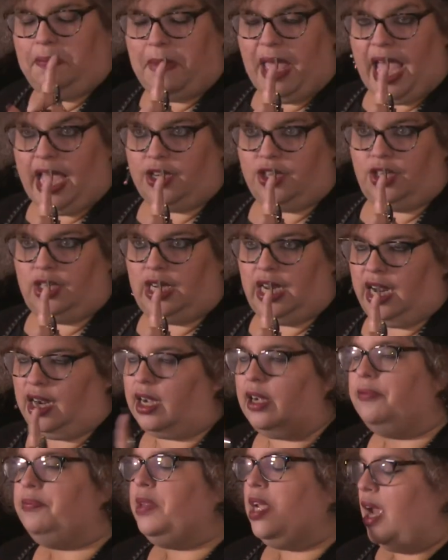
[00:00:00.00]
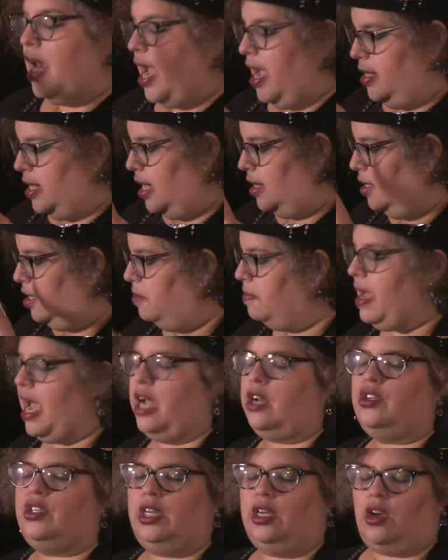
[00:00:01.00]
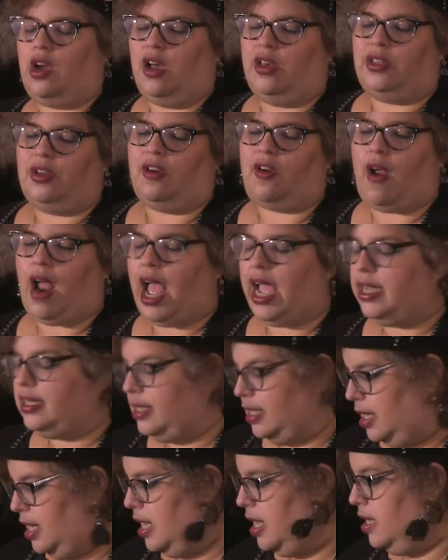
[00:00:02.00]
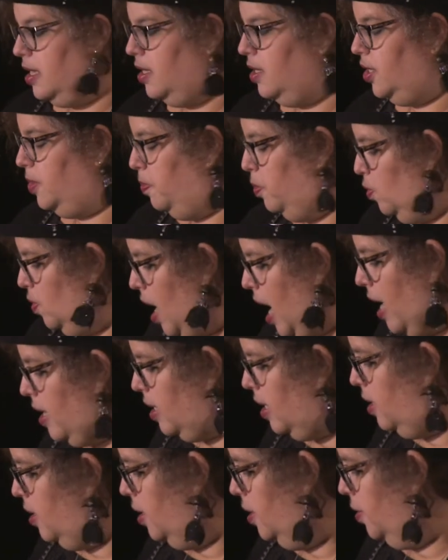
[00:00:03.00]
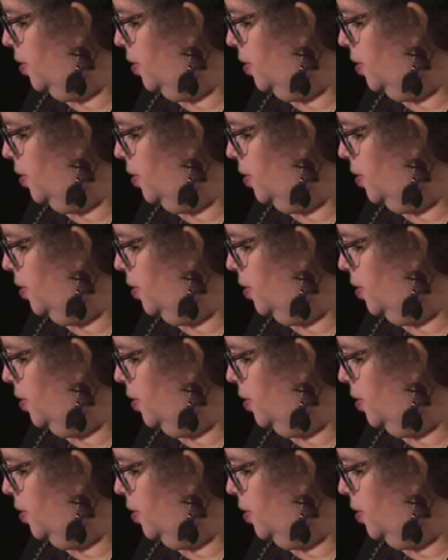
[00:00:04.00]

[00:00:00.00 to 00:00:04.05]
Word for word: matchstick, and that little matchstick on the horizon is Boone Island.